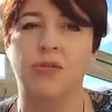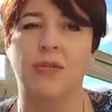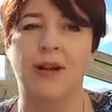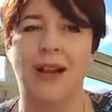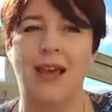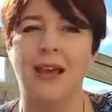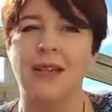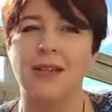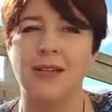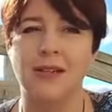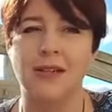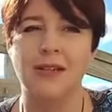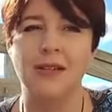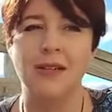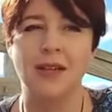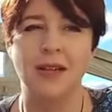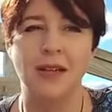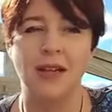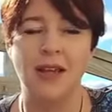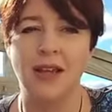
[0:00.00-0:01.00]
related,
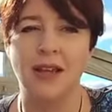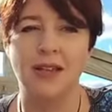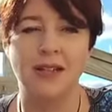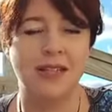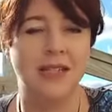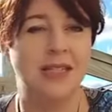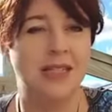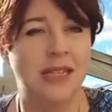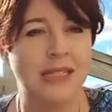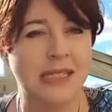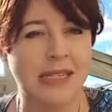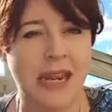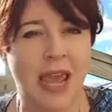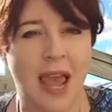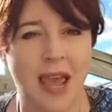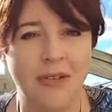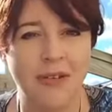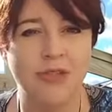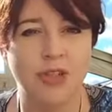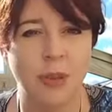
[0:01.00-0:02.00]
because it doesn't
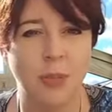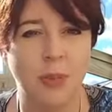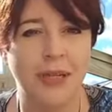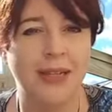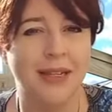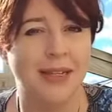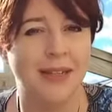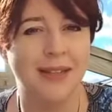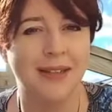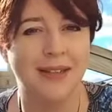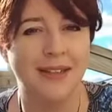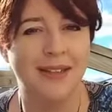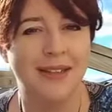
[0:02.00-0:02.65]
have to be.